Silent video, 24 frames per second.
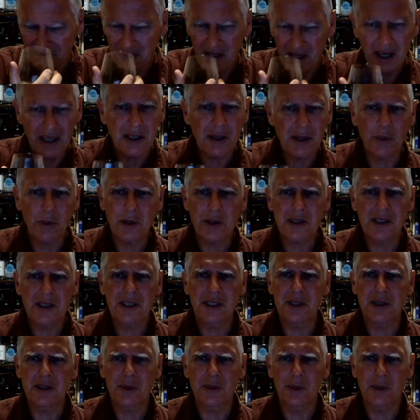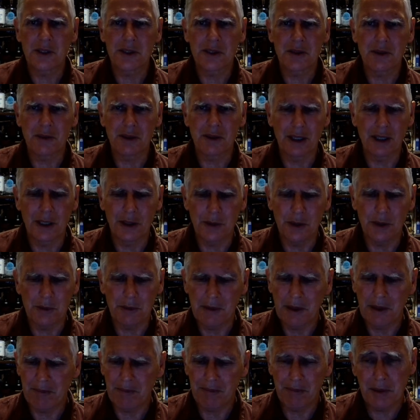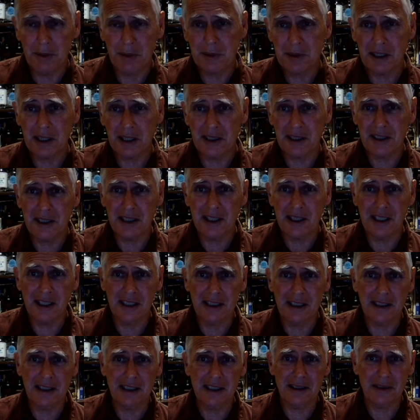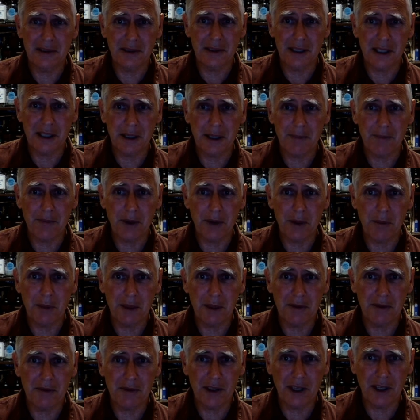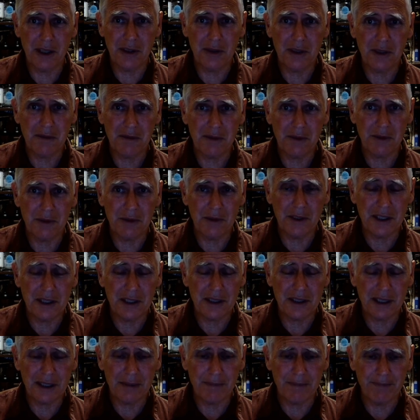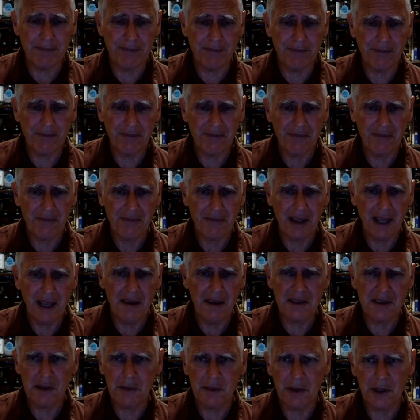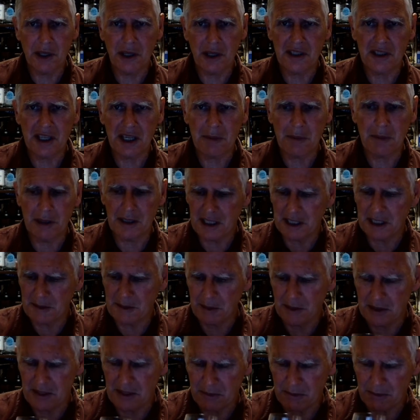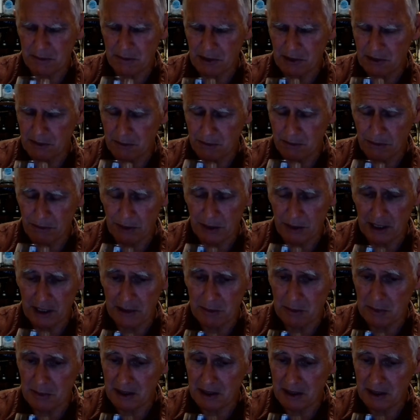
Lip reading: I know wattle seeds always eluded me. People say it's in there, okay, so okay, I'm going to have to eventually have someone hijack my taste buds and point out to me